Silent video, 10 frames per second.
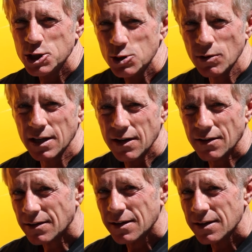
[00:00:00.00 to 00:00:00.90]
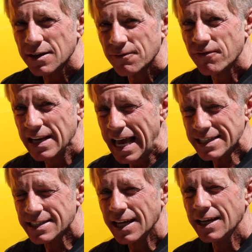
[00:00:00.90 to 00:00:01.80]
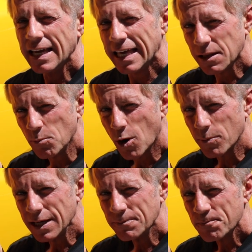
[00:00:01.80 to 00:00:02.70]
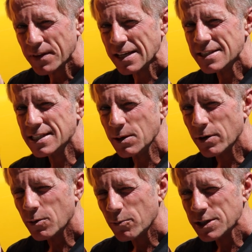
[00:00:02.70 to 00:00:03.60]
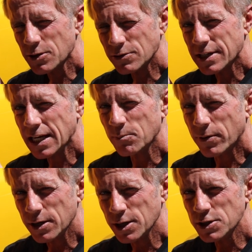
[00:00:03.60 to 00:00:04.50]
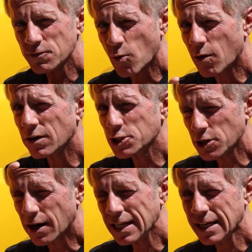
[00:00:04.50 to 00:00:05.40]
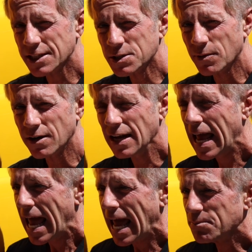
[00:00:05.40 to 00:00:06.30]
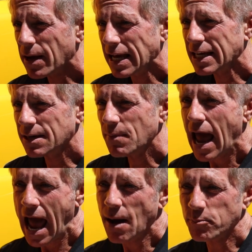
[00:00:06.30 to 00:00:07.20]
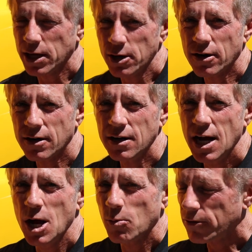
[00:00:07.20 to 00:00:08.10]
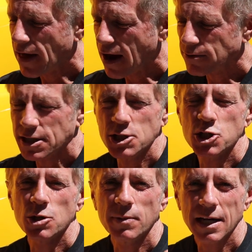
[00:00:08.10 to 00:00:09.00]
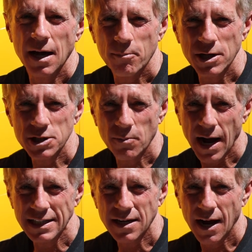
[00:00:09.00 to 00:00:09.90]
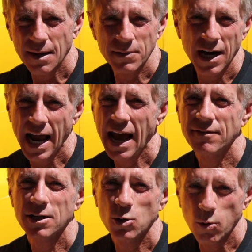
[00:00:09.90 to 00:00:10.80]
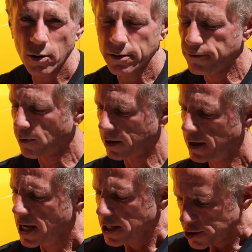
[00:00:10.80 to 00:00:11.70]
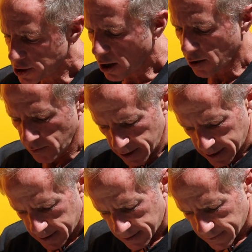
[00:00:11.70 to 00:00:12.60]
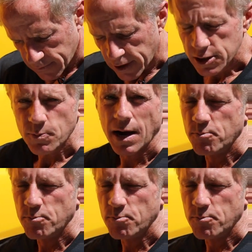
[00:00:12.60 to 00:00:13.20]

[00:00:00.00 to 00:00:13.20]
do a little finessing in the moment, see what results I can produce for Johnny customer and make him happier without consuming a bunch of my time that I haven't quoted for. So there's my